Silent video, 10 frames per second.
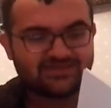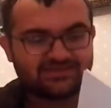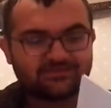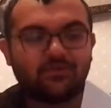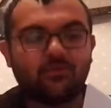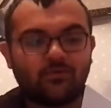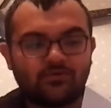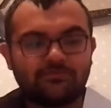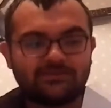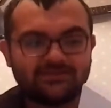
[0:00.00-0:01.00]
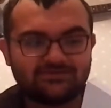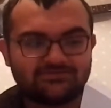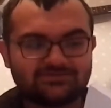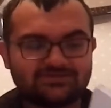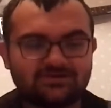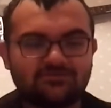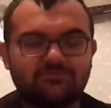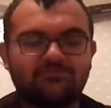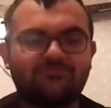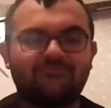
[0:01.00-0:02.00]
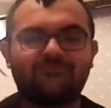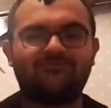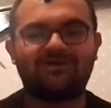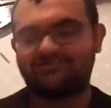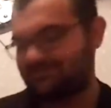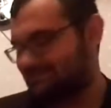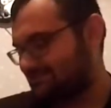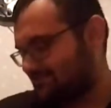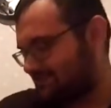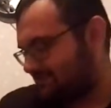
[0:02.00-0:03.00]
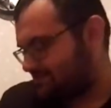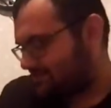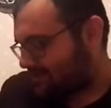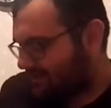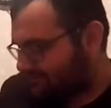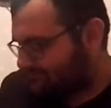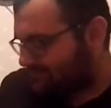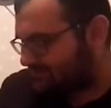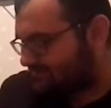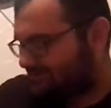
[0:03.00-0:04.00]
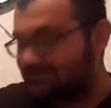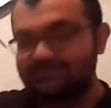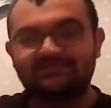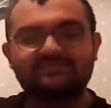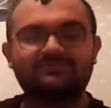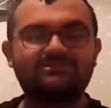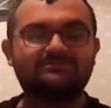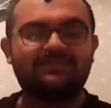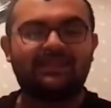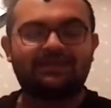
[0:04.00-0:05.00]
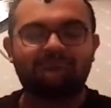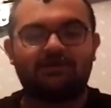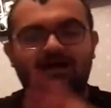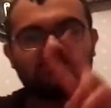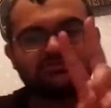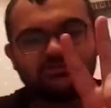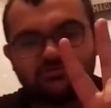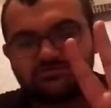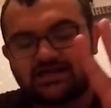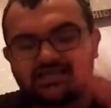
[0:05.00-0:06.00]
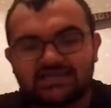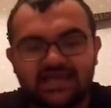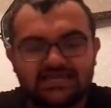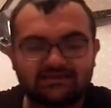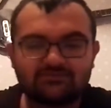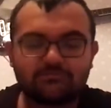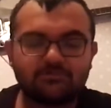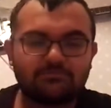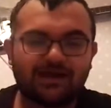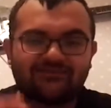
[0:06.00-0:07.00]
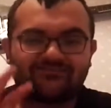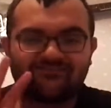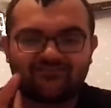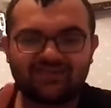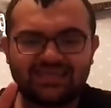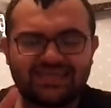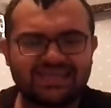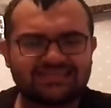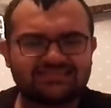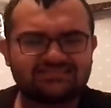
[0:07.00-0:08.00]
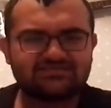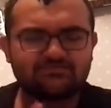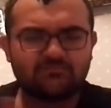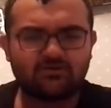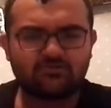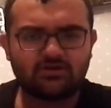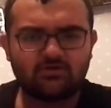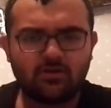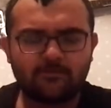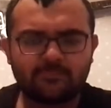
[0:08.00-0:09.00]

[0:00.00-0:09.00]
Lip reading: They'll all be huge, so why am I saying that? Anyways, this is going to be the end of part 2. Again, I will upload part 3 either tomorrow